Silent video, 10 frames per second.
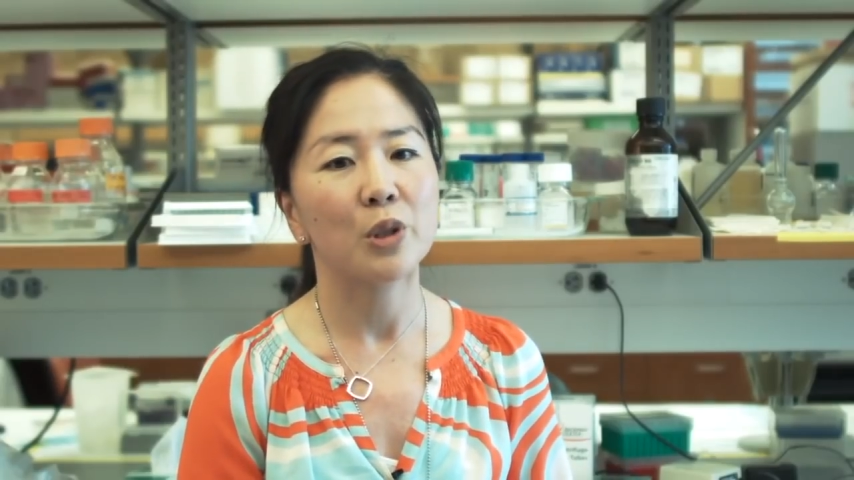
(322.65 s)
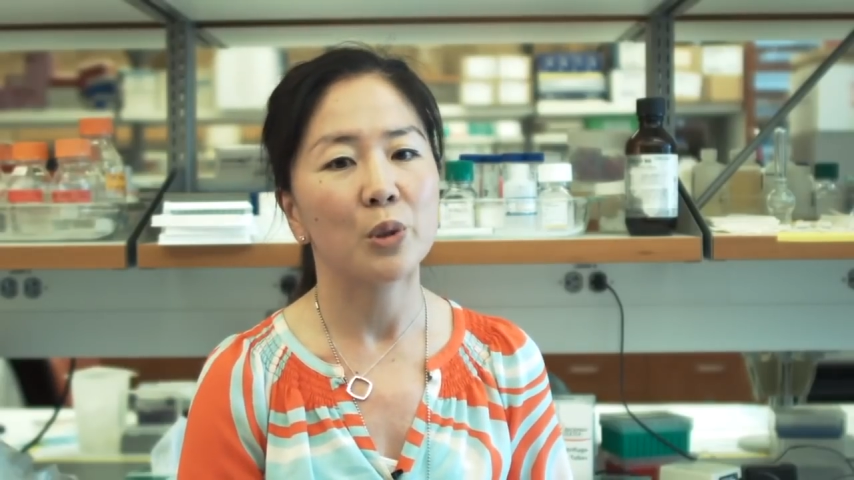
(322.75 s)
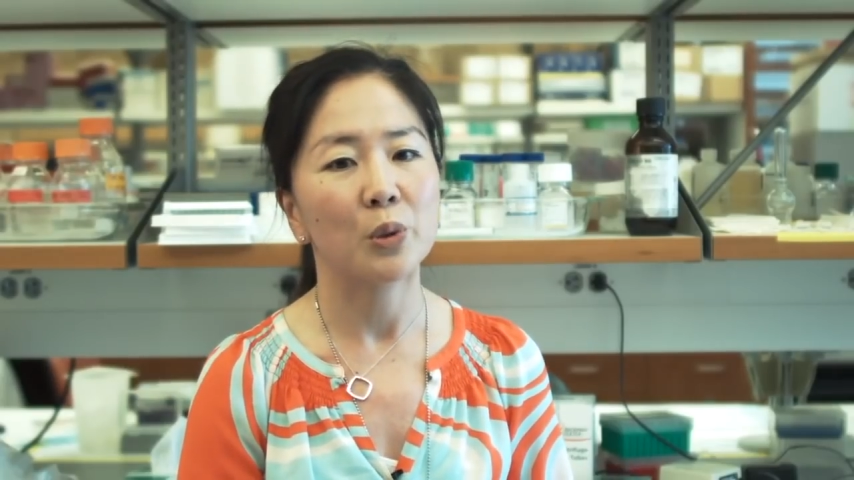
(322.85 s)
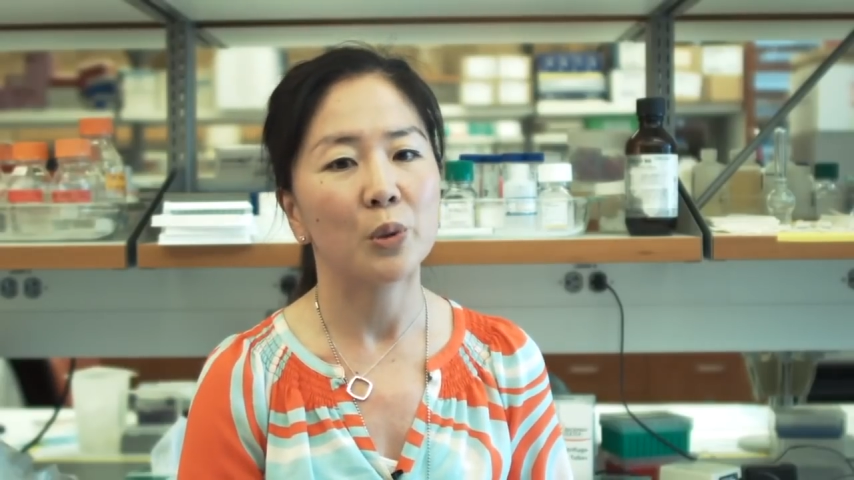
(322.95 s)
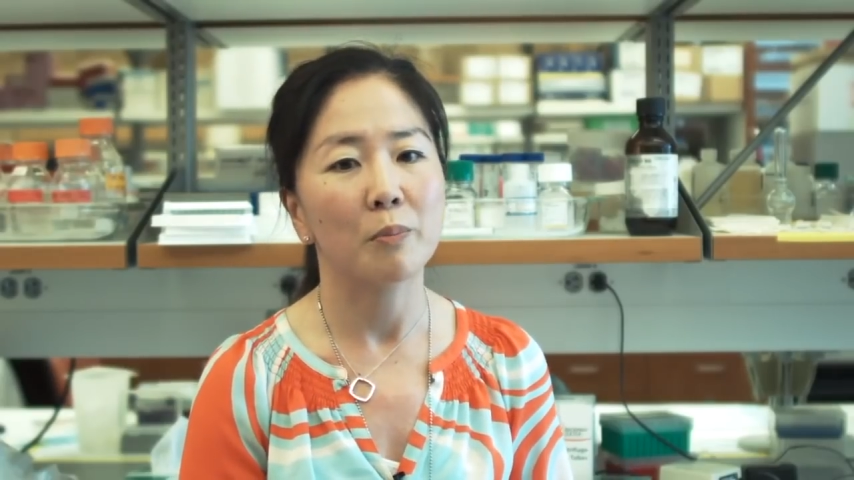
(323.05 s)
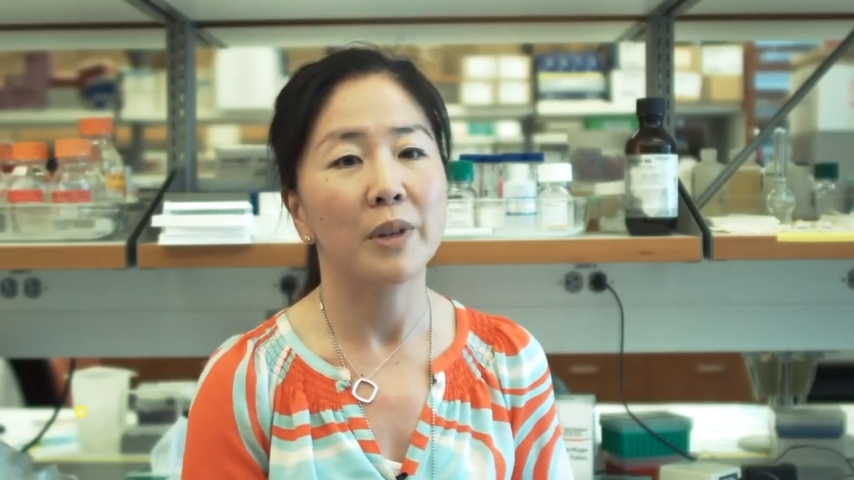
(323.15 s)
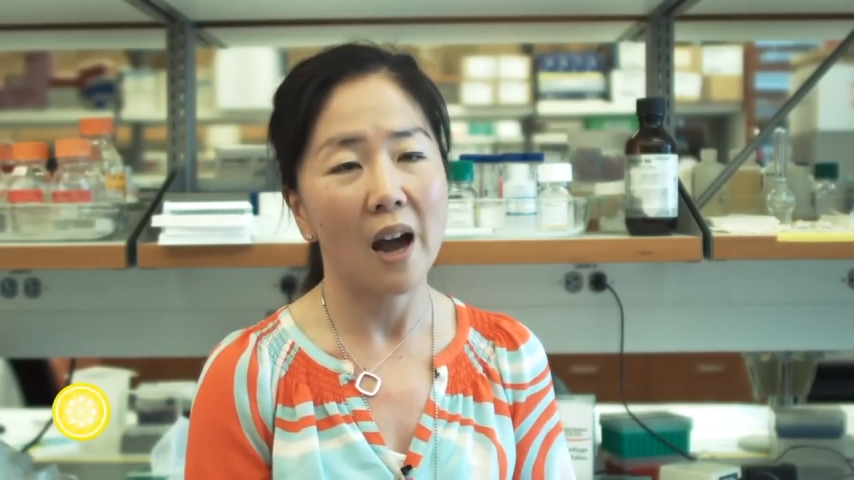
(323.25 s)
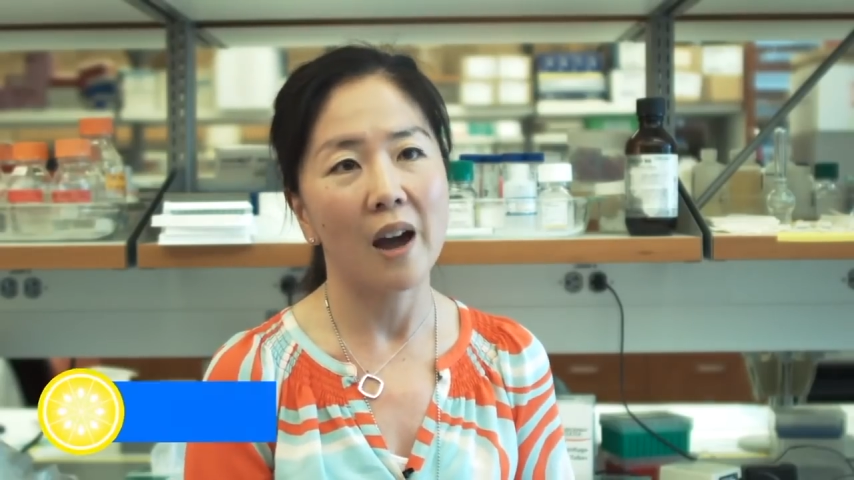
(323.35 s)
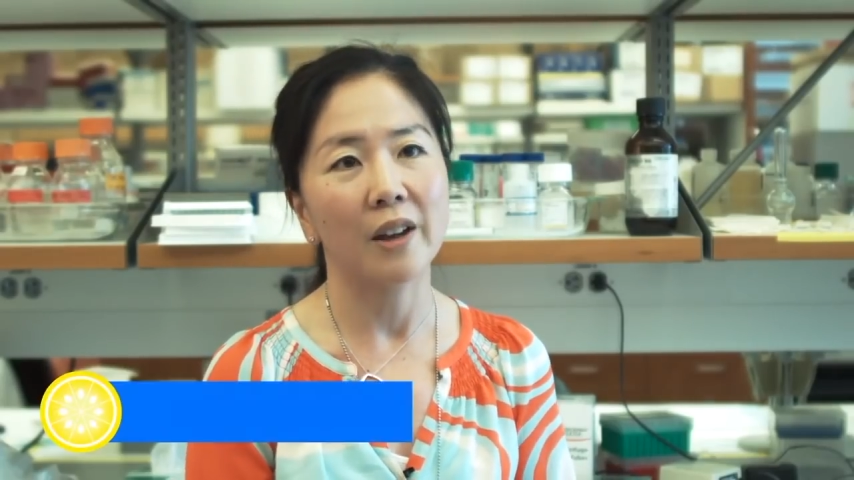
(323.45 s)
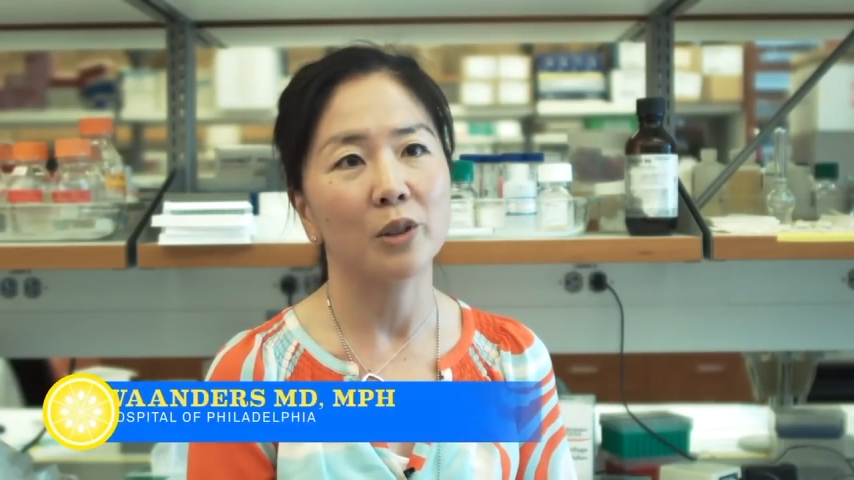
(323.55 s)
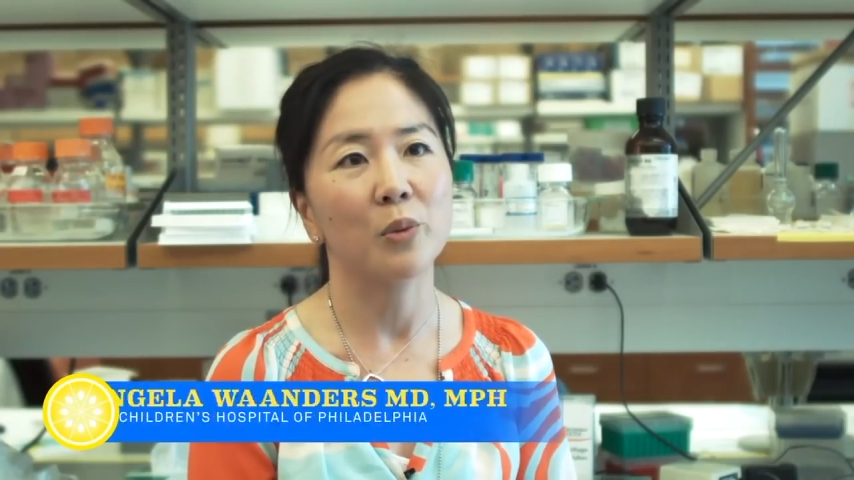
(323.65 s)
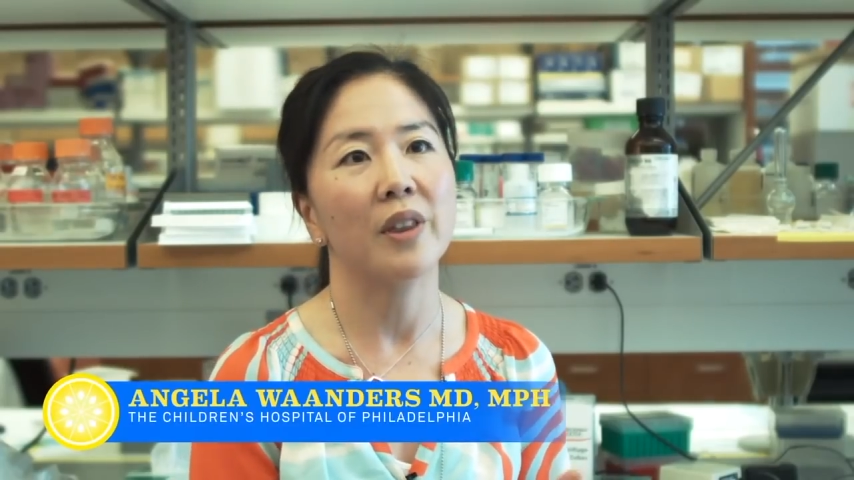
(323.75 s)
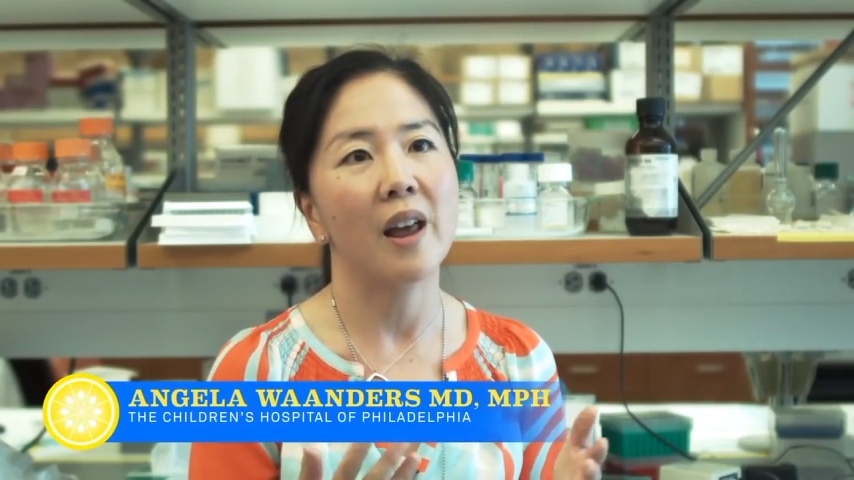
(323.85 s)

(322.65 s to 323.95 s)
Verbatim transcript: to be honored with